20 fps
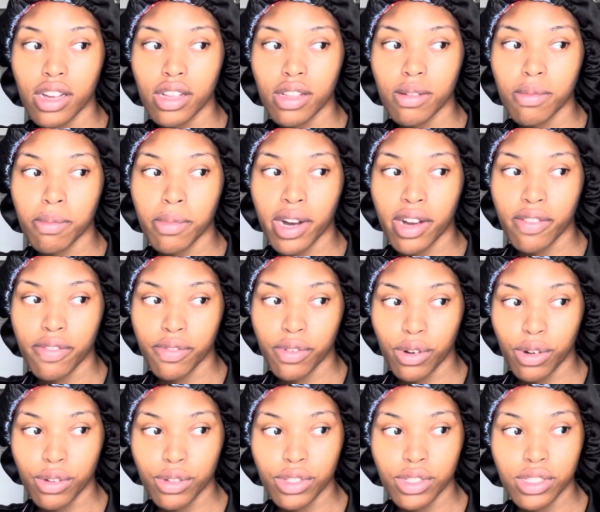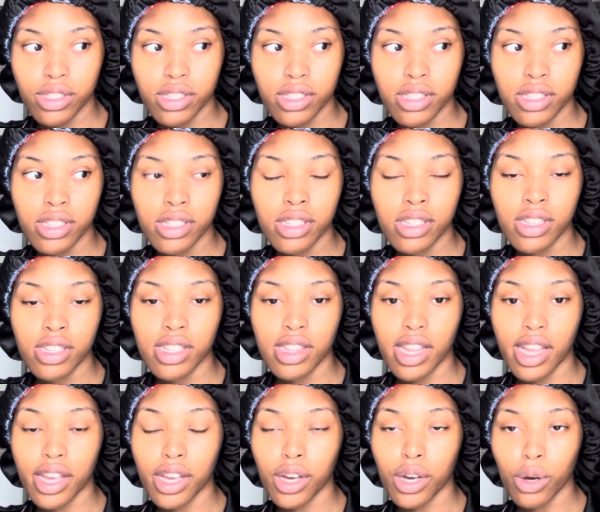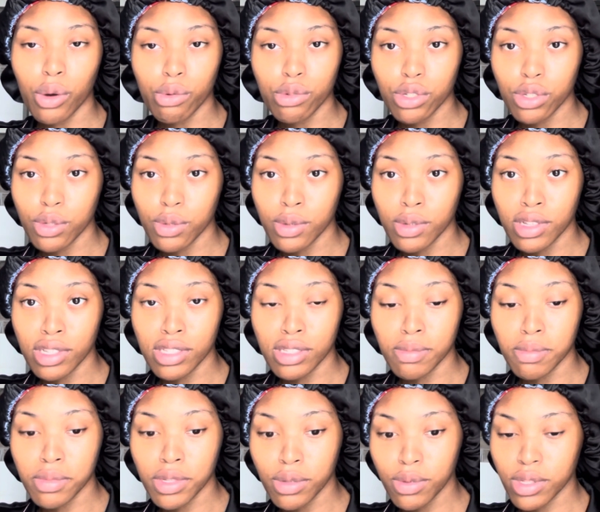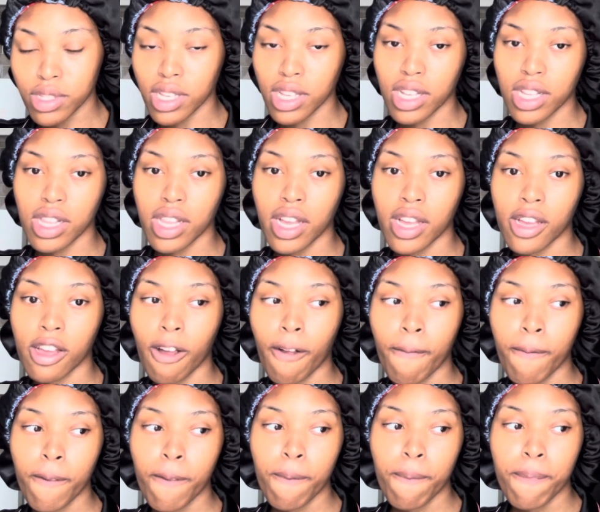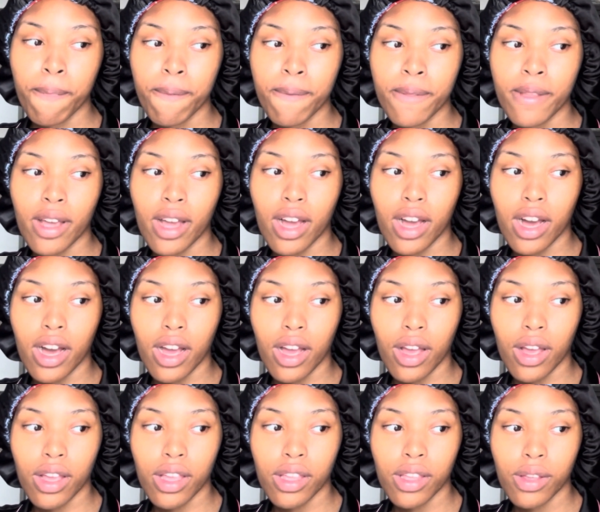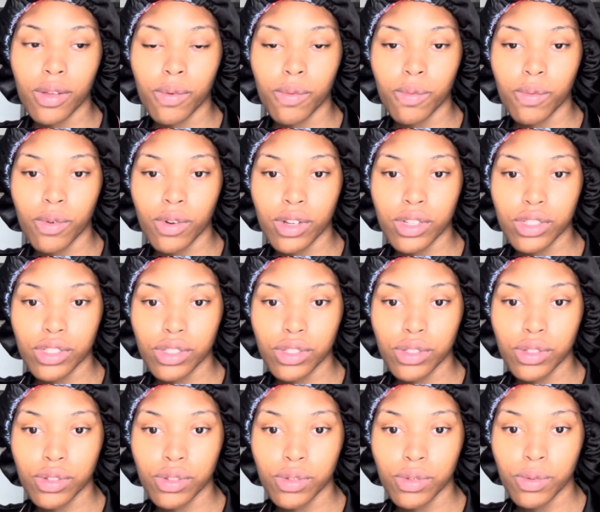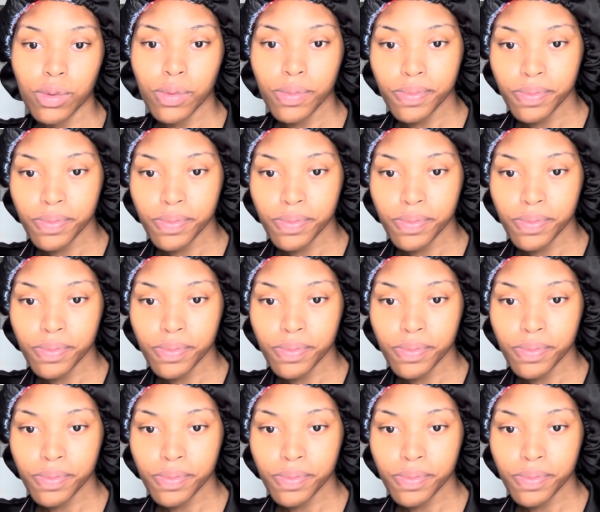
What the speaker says: my first like go-to is music. Like, I want to